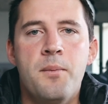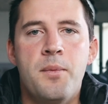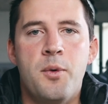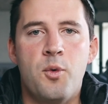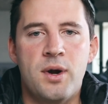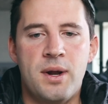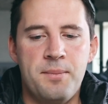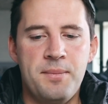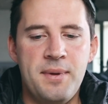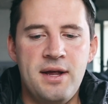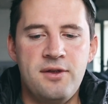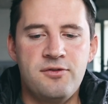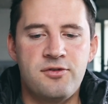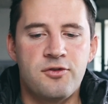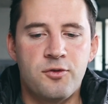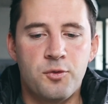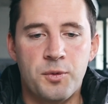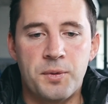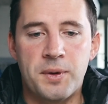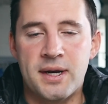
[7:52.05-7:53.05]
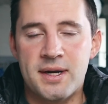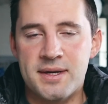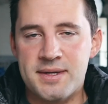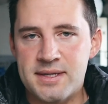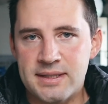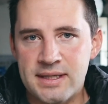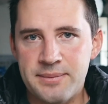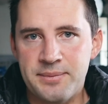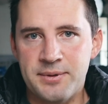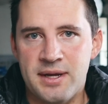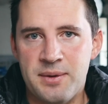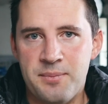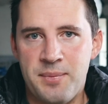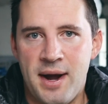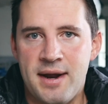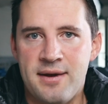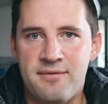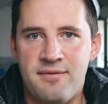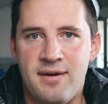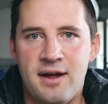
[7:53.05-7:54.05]
but what it means is we're gonna deliberately
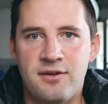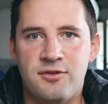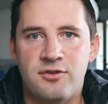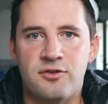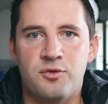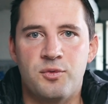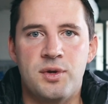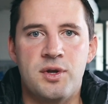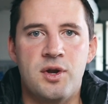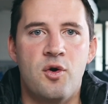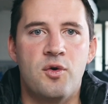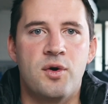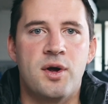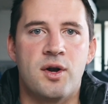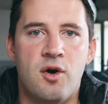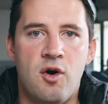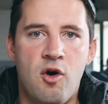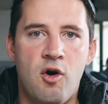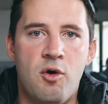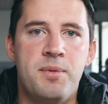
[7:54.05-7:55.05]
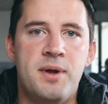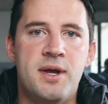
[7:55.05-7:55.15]
buy devices we know can all